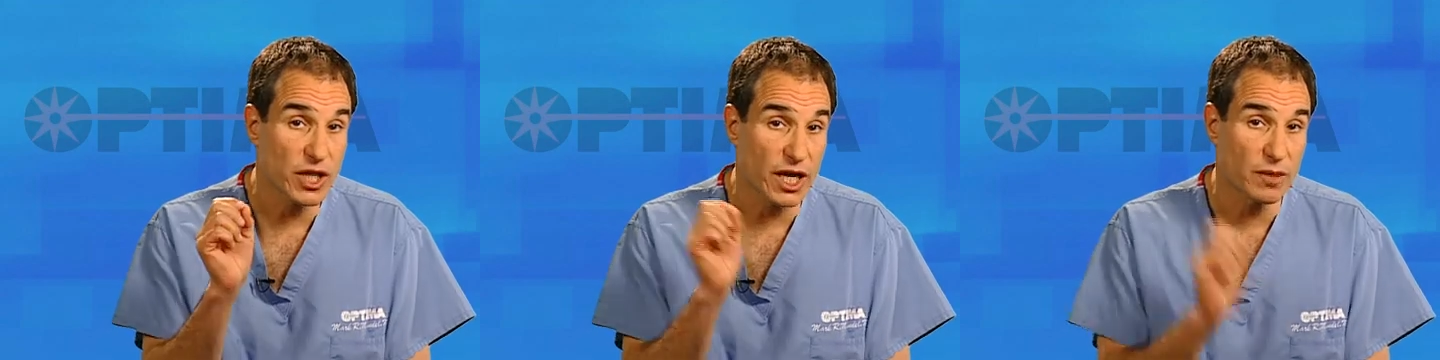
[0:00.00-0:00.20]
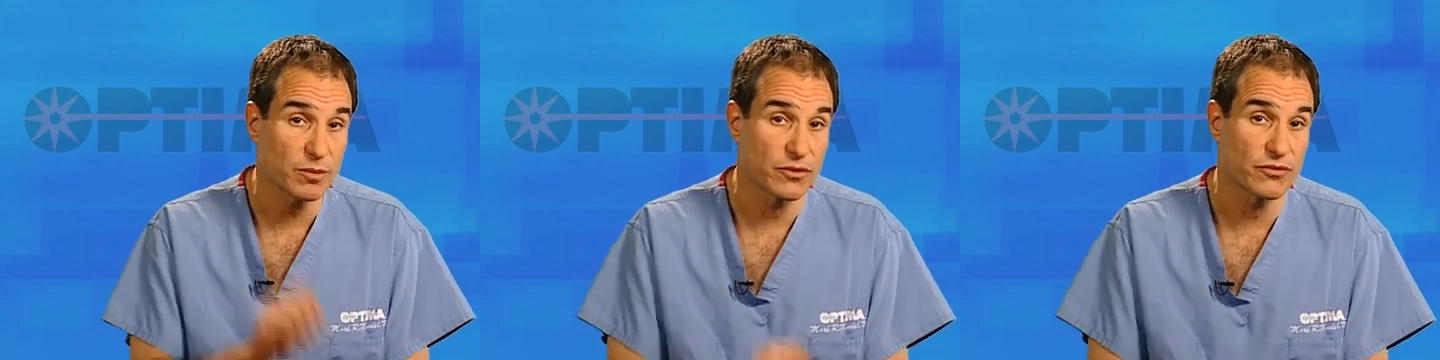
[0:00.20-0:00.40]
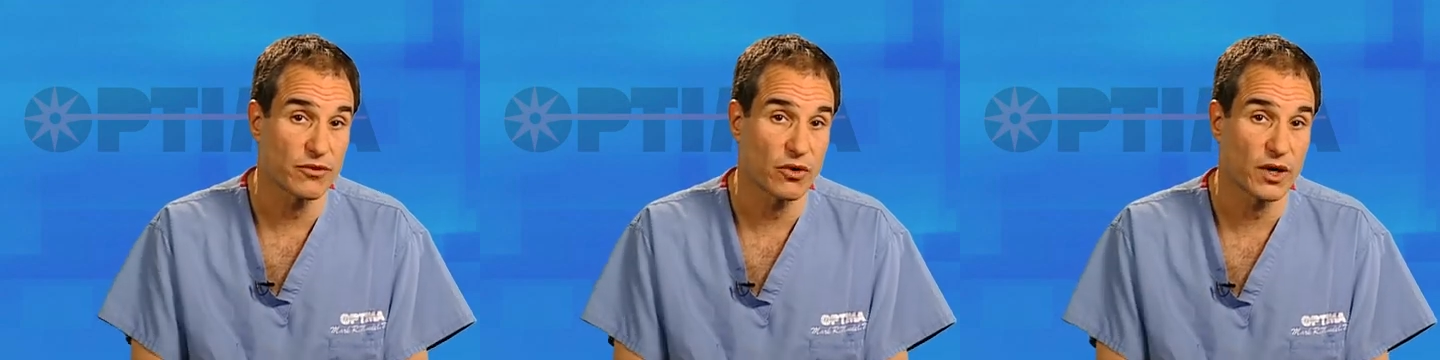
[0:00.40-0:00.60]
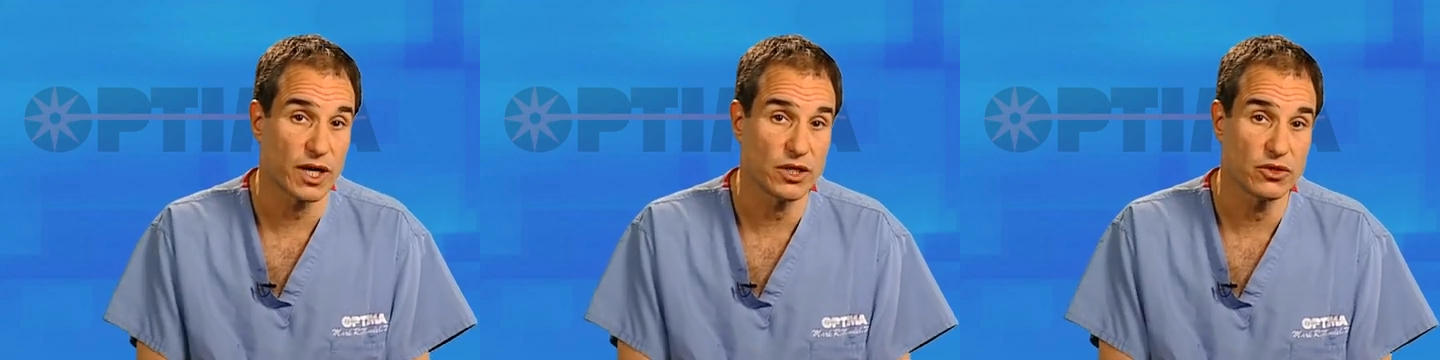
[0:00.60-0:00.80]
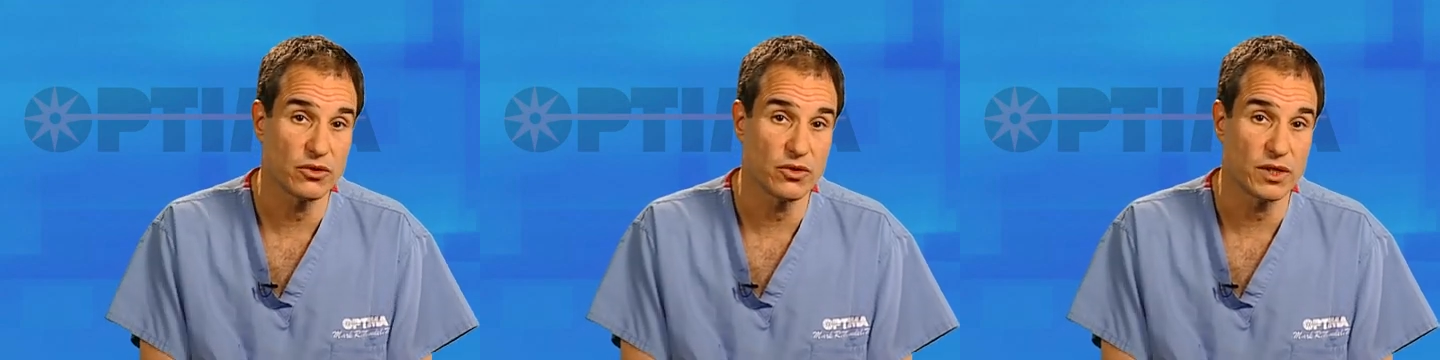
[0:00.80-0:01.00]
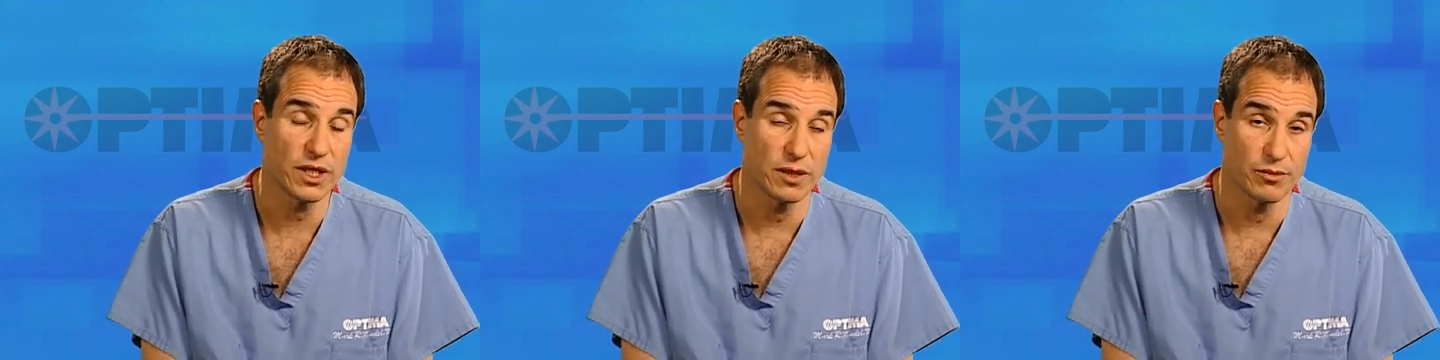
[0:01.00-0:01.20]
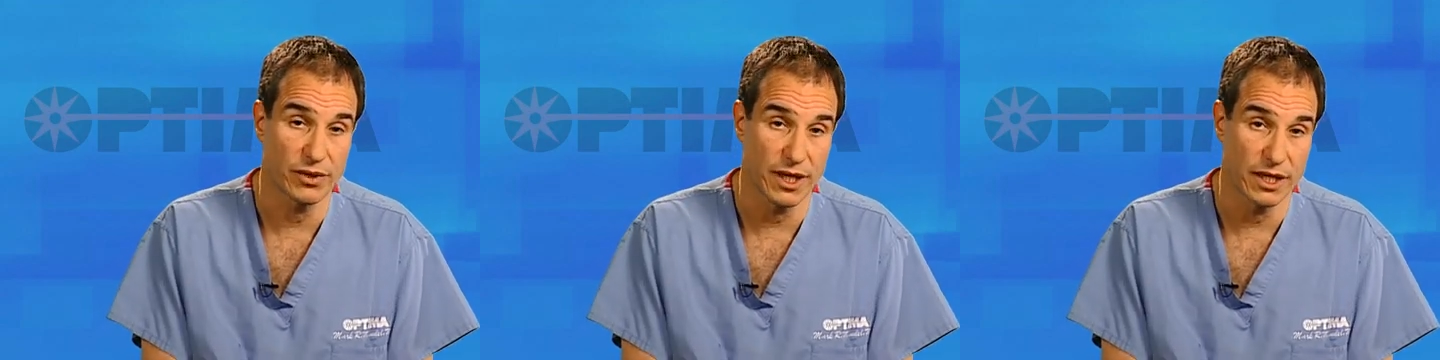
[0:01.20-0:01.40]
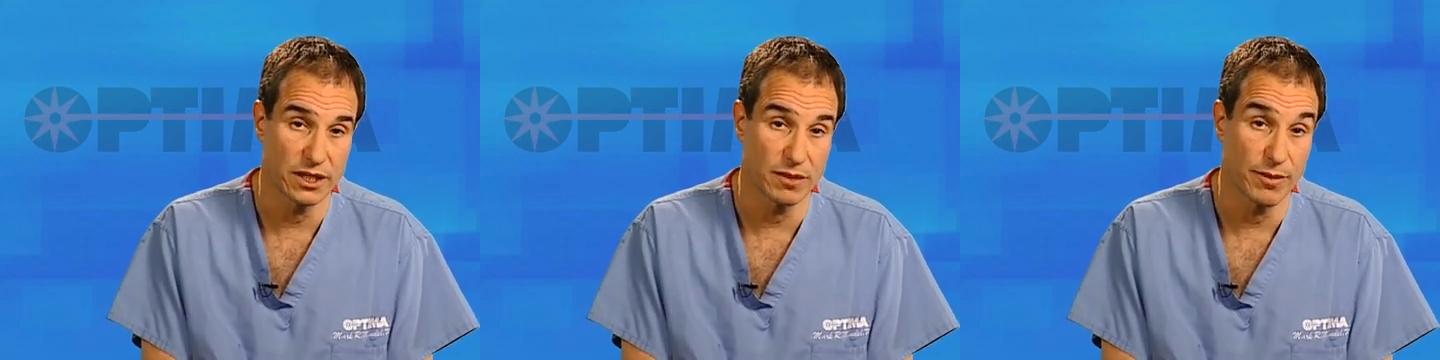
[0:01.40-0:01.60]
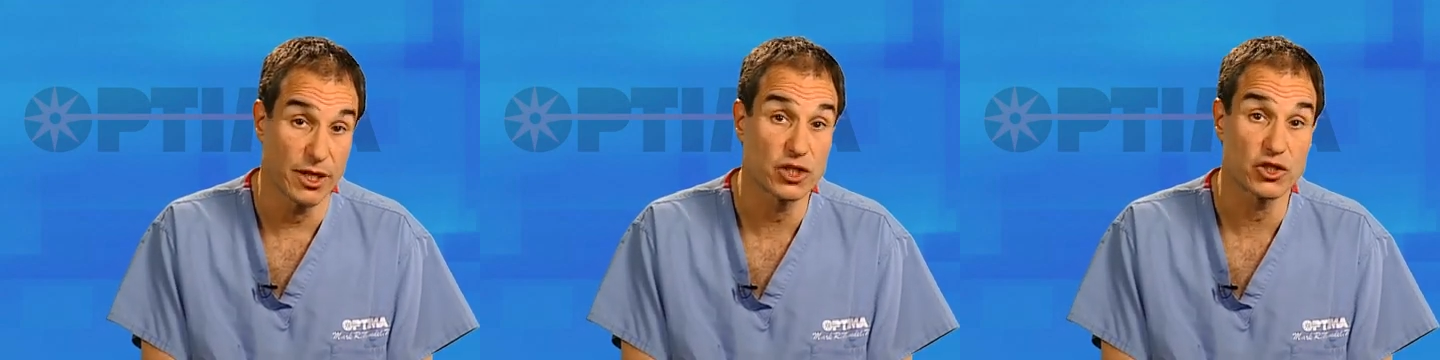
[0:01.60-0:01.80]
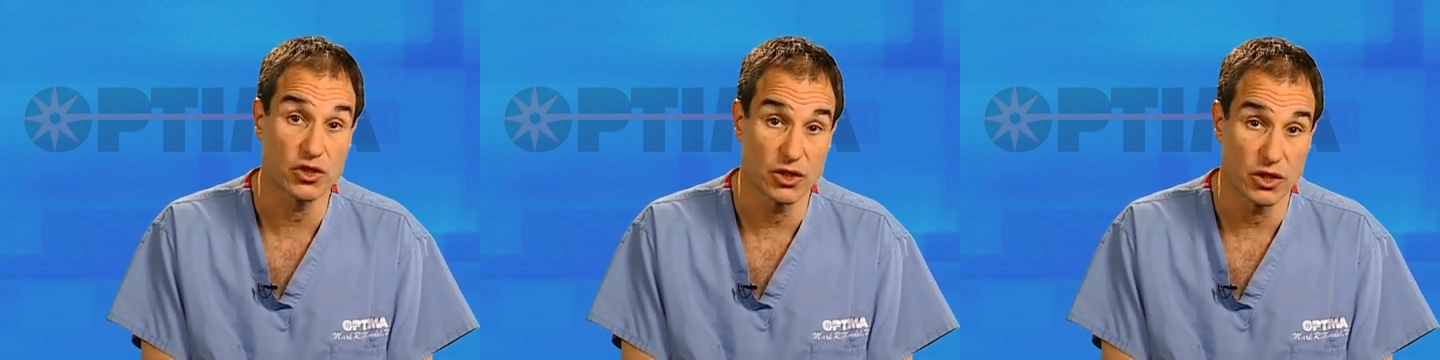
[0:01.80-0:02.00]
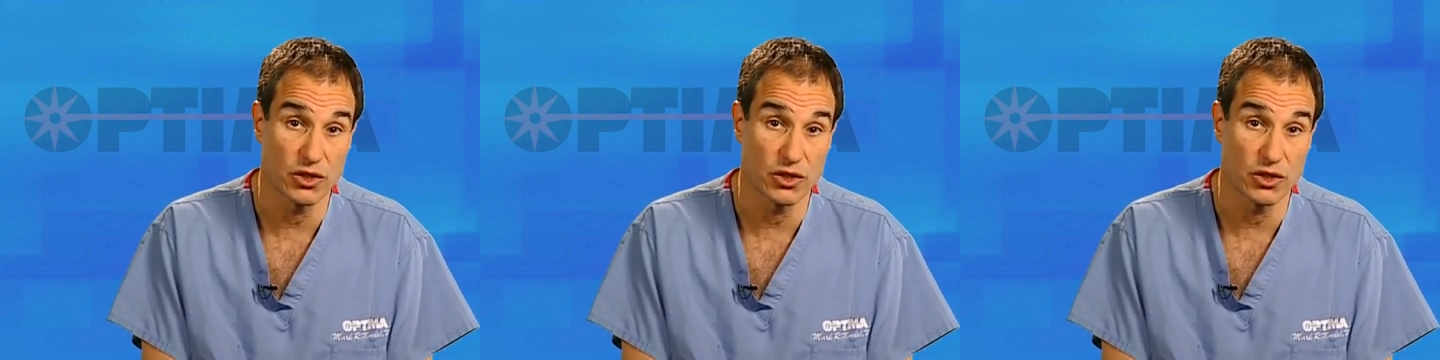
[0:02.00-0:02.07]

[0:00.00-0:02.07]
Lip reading: check before I do an implant to make sure